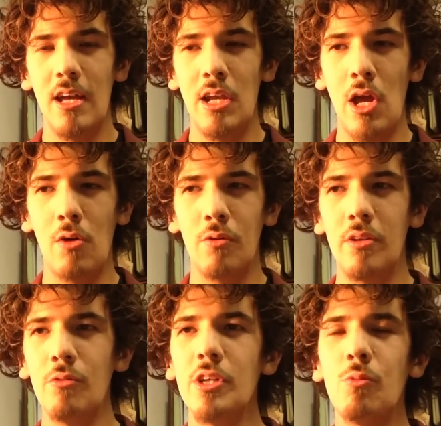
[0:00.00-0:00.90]
Now,
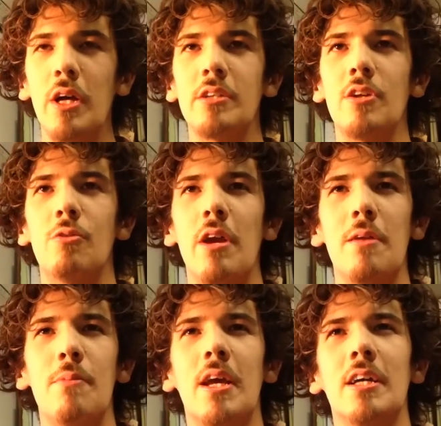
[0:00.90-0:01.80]
the reason why it's
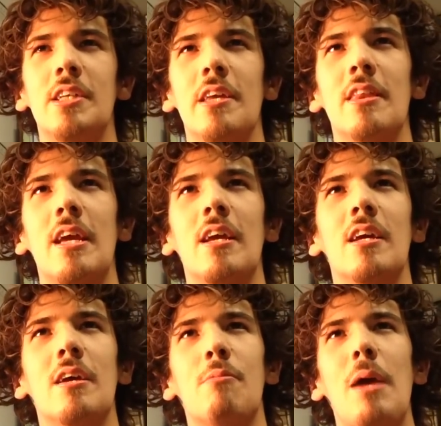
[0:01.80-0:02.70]
underrated, because I think
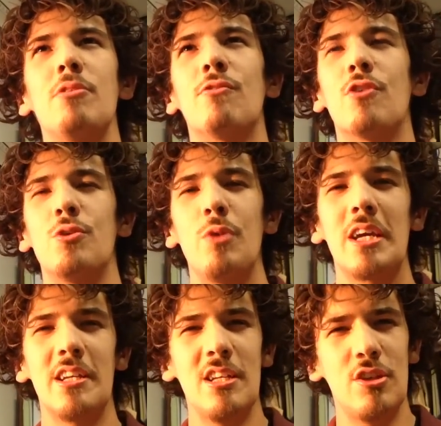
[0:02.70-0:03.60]
perhaps the first week
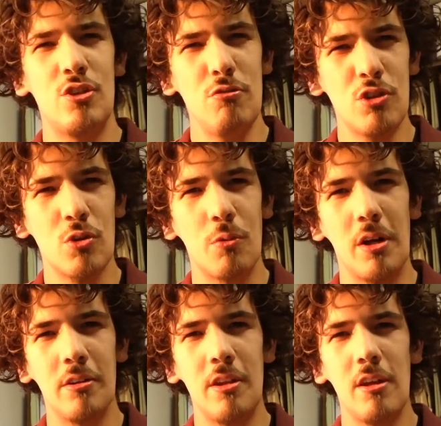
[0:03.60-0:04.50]
it didn't do so
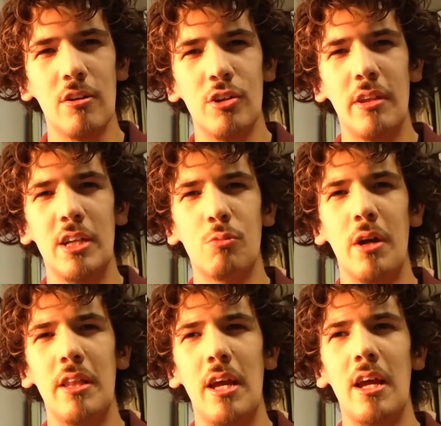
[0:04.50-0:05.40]
well in theaters, so that's
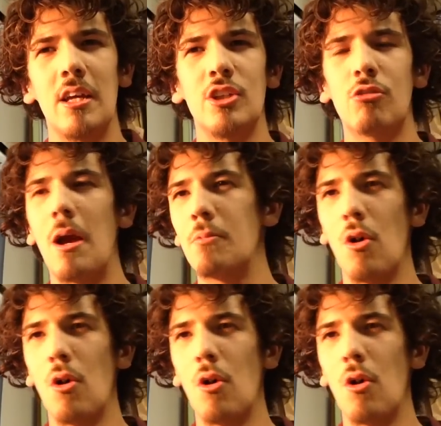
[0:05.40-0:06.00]
why they scrapped